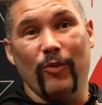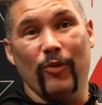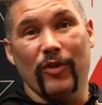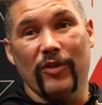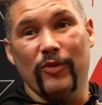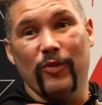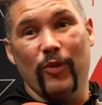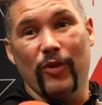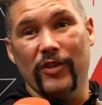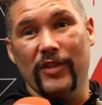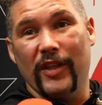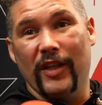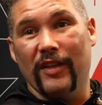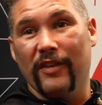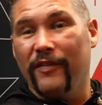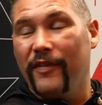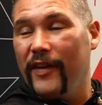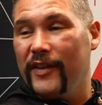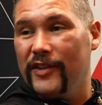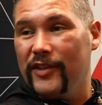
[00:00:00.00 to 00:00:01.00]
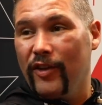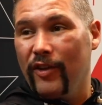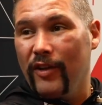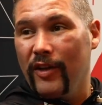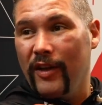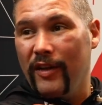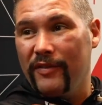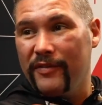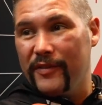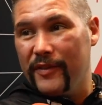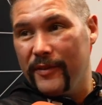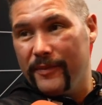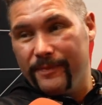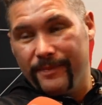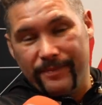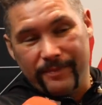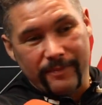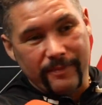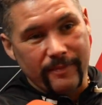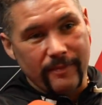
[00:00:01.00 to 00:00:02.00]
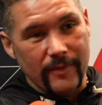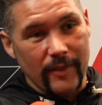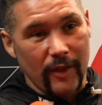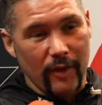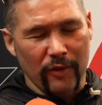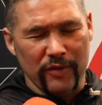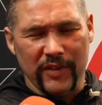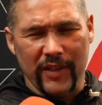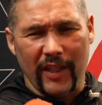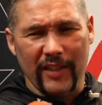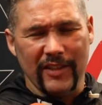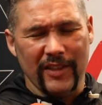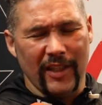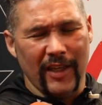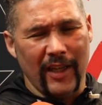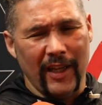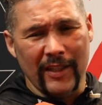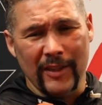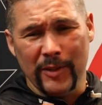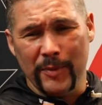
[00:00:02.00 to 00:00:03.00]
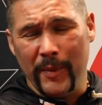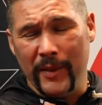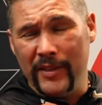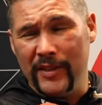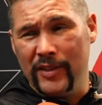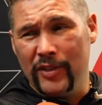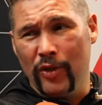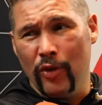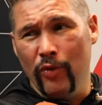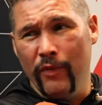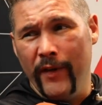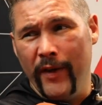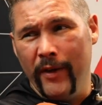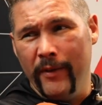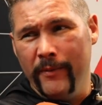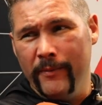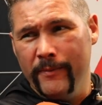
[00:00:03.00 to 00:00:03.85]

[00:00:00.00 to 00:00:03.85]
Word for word: what's what's our the fighter got left? Yeah, if Tyson lands, means it's over.